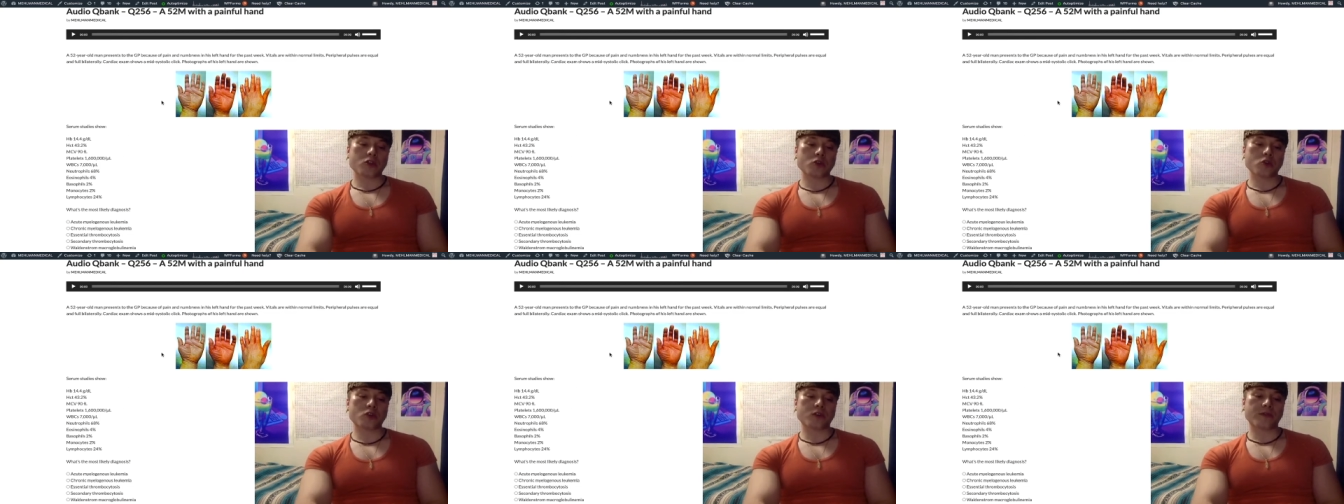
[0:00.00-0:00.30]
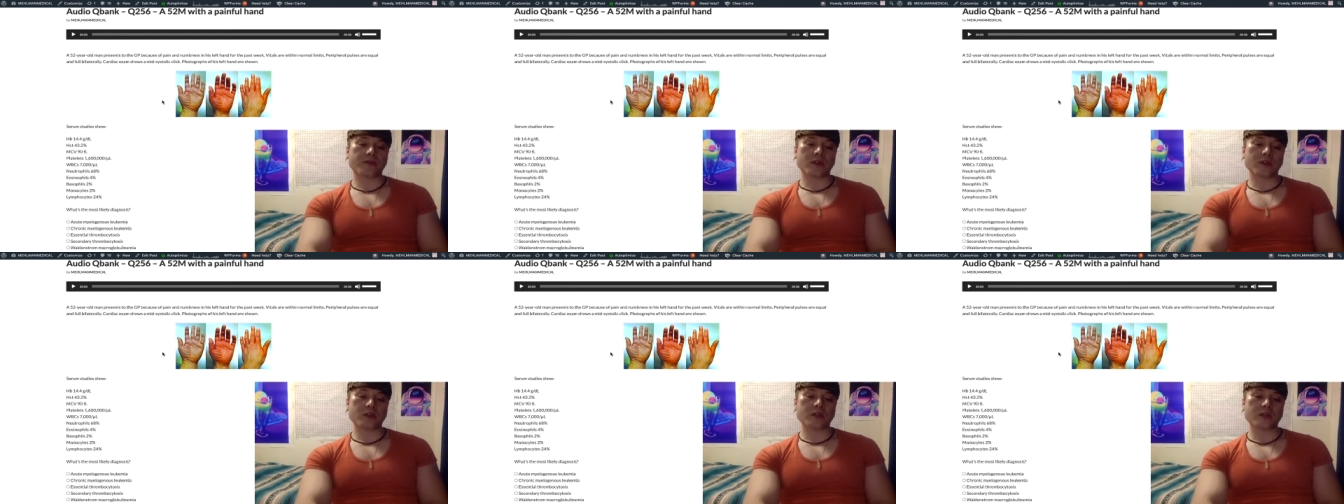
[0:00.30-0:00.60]

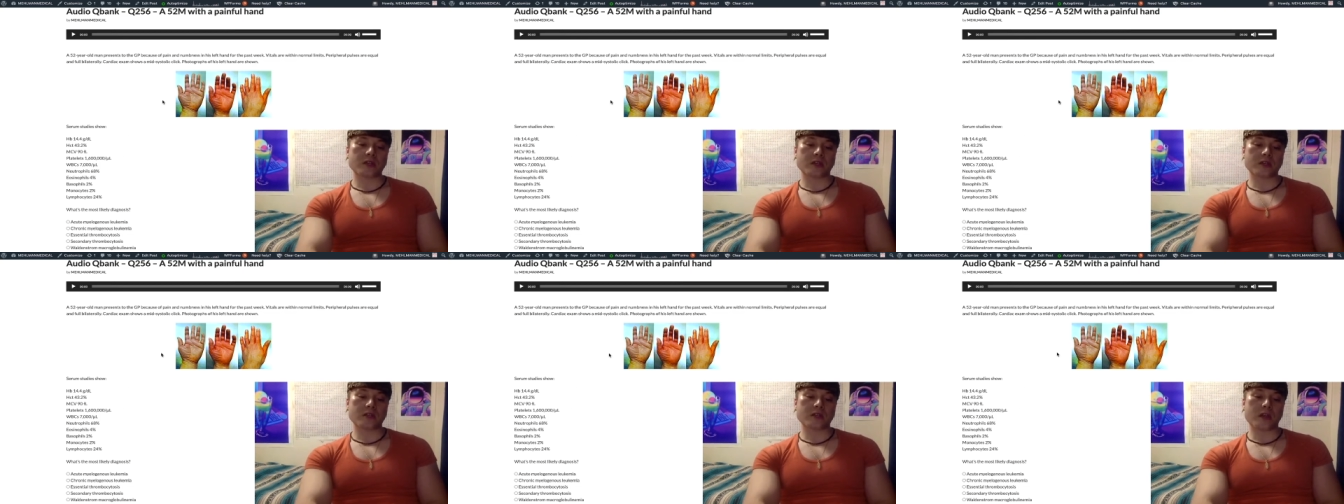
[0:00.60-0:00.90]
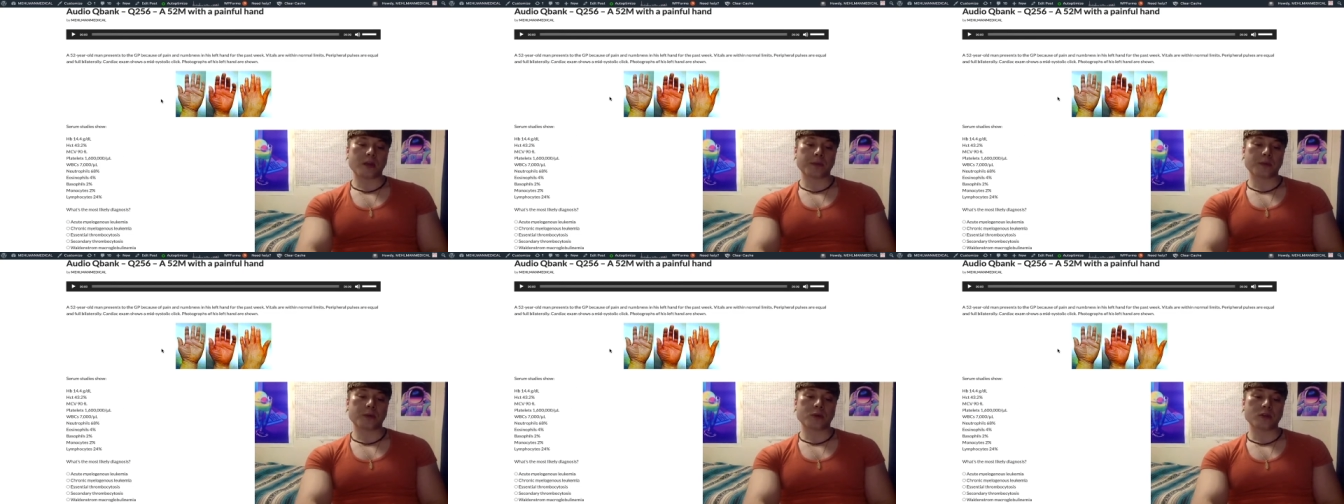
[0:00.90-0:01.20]
Neutrophils,
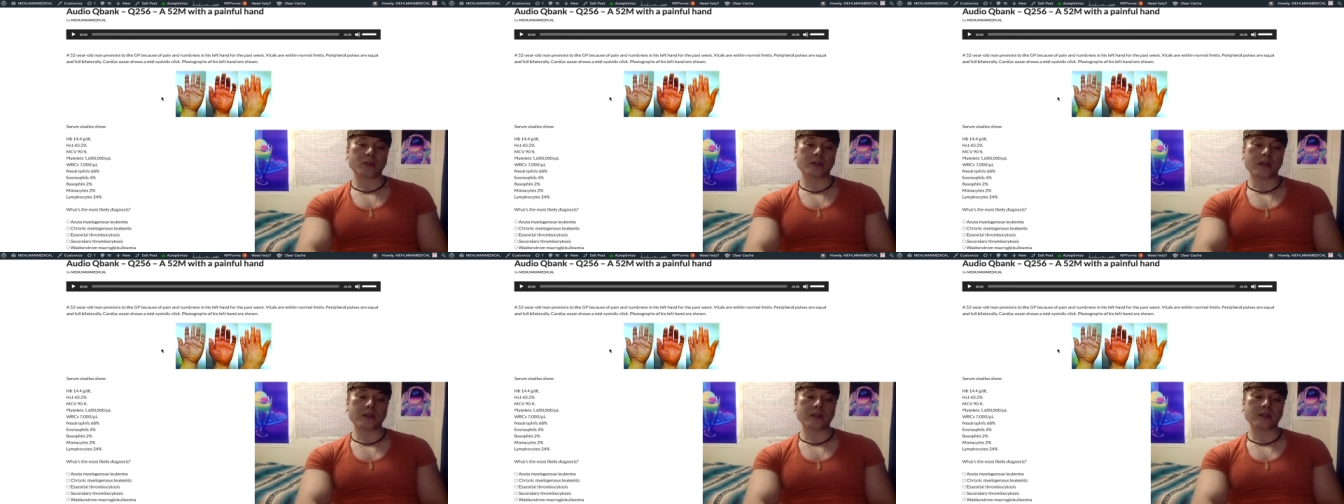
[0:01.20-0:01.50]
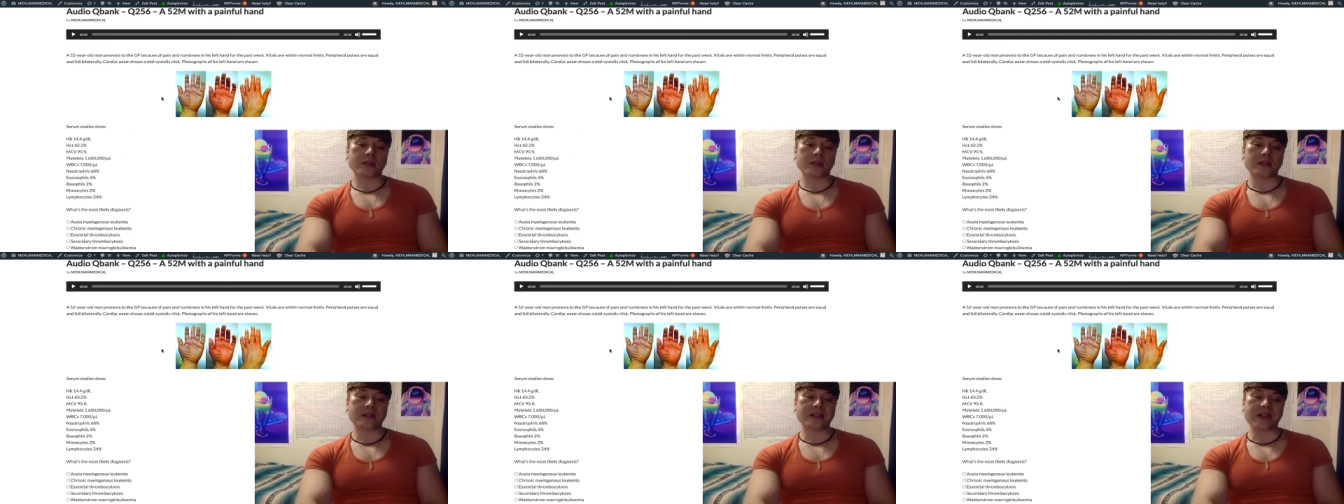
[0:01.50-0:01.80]

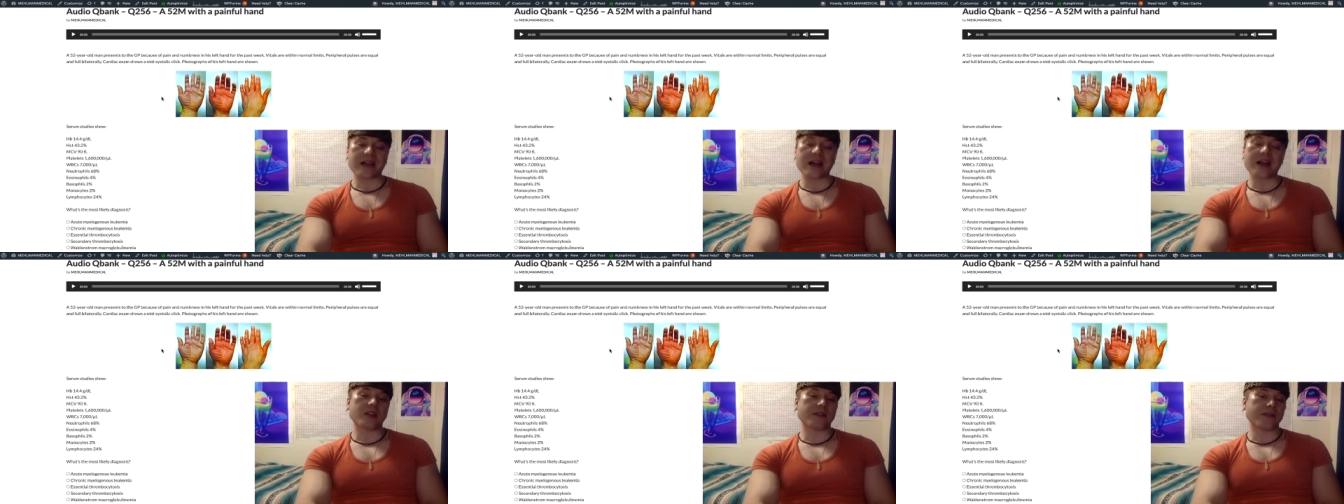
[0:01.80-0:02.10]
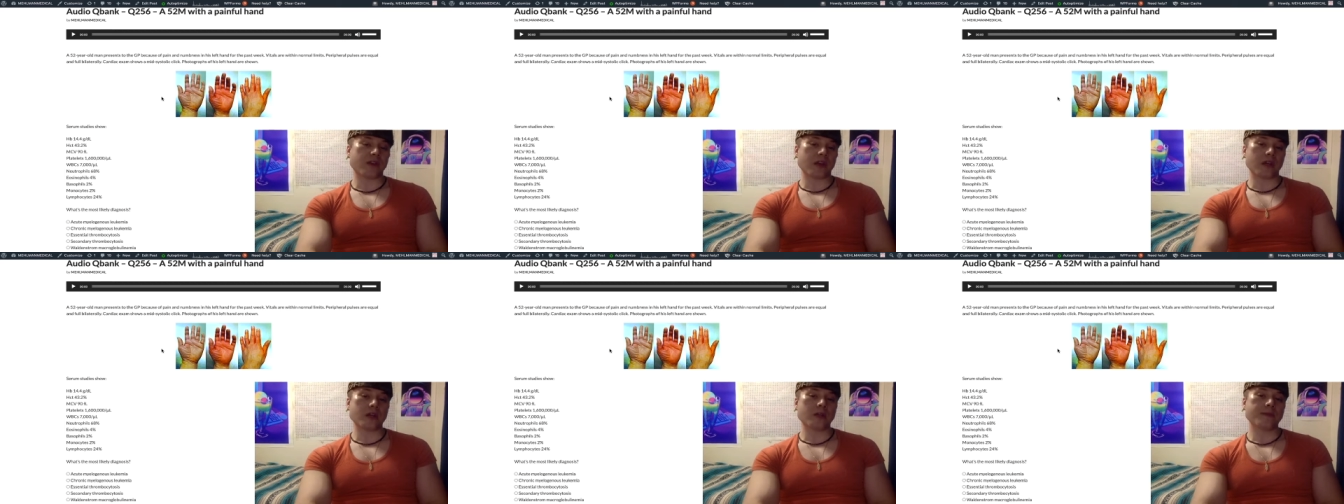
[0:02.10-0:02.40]
68%, that's
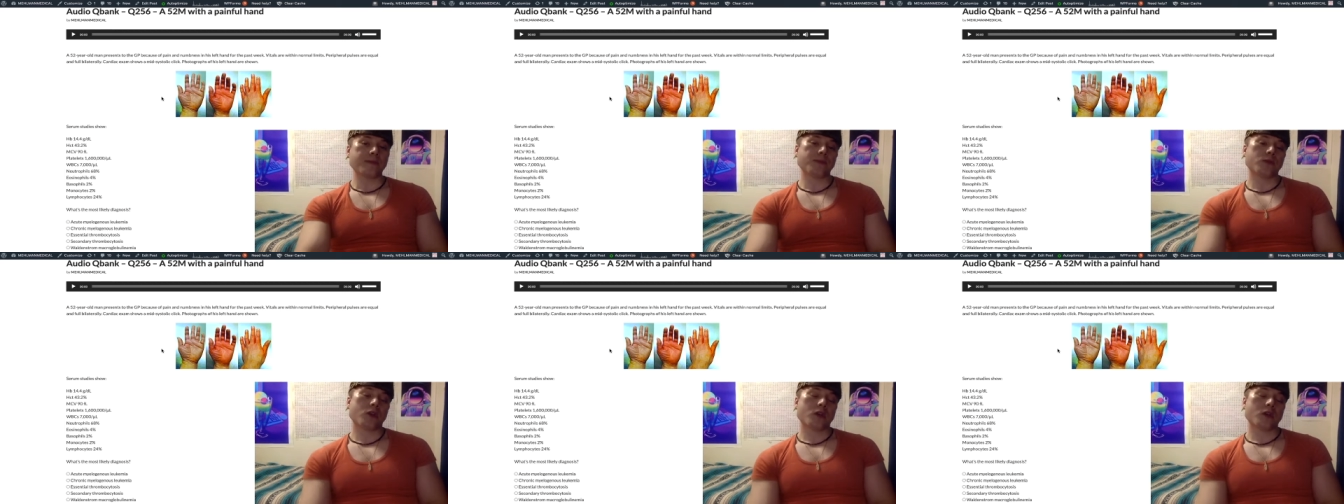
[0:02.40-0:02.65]
elevated.